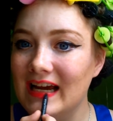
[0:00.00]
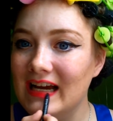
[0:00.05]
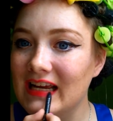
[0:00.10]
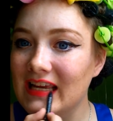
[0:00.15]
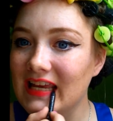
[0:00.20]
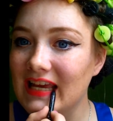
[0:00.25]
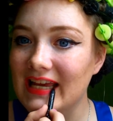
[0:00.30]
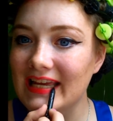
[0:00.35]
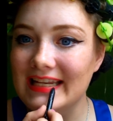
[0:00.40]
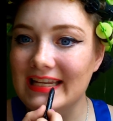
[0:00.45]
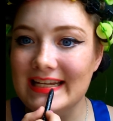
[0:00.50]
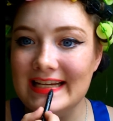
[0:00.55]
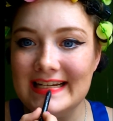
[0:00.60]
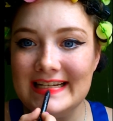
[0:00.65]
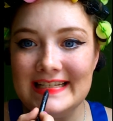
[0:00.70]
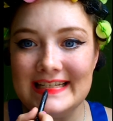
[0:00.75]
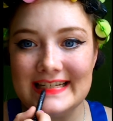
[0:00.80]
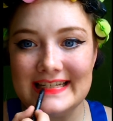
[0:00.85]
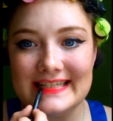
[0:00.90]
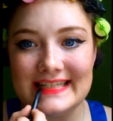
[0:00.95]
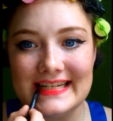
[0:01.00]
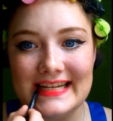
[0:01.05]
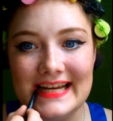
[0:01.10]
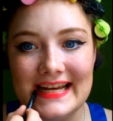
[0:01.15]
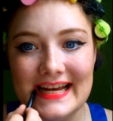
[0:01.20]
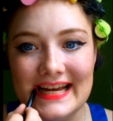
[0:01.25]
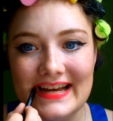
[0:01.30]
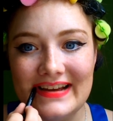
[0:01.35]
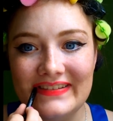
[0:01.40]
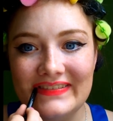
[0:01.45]
again, just to
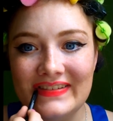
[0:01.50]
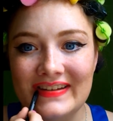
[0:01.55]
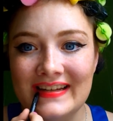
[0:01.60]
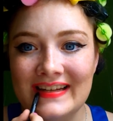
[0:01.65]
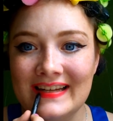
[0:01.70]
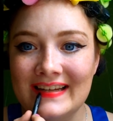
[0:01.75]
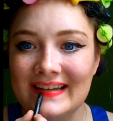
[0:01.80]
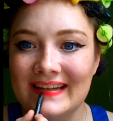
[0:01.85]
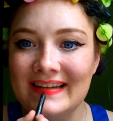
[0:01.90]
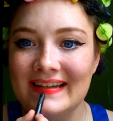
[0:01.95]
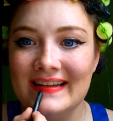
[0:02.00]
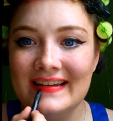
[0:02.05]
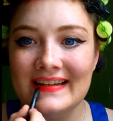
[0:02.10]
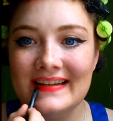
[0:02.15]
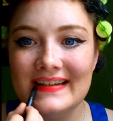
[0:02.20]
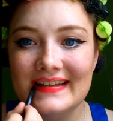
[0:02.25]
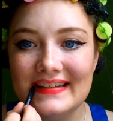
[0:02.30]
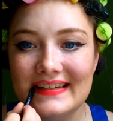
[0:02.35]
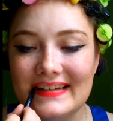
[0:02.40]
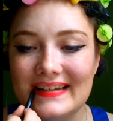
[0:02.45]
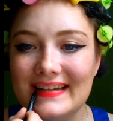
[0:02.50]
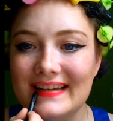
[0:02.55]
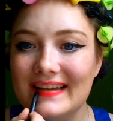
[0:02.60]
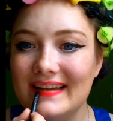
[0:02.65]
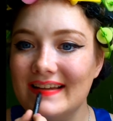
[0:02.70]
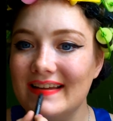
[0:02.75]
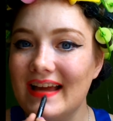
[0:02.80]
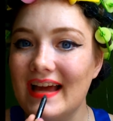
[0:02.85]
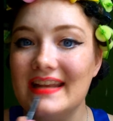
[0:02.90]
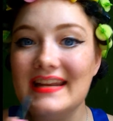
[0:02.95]
have
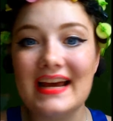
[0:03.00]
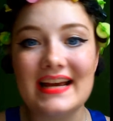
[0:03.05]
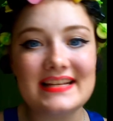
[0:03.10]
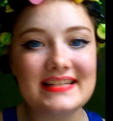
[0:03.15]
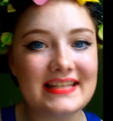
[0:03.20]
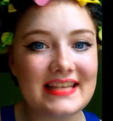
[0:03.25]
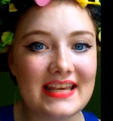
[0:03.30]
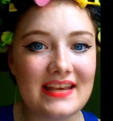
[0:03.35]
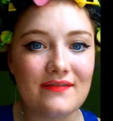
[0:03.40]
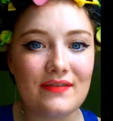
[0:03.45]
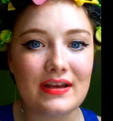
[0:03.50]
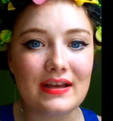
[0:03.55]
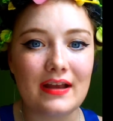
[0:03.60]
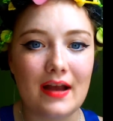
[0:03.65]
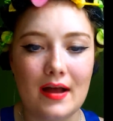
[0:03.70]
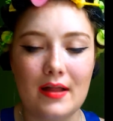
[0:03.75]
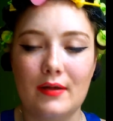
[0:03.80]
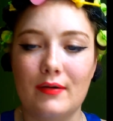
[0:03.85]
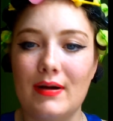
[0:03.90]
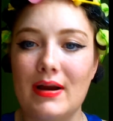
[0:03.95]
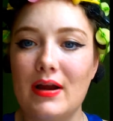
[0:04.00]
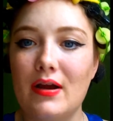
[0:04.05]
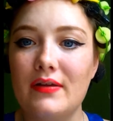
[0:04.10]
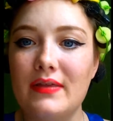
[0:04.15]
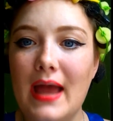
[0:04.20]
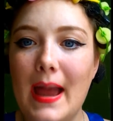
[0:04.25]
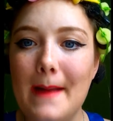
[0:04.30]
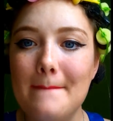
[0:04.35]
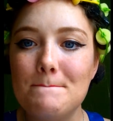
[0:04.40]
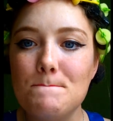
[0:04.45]
a nice even coloring
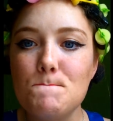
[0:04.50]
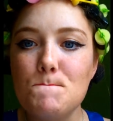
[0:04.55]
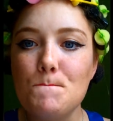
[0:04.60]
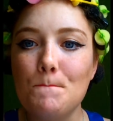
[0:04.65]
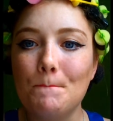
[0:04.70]
on that.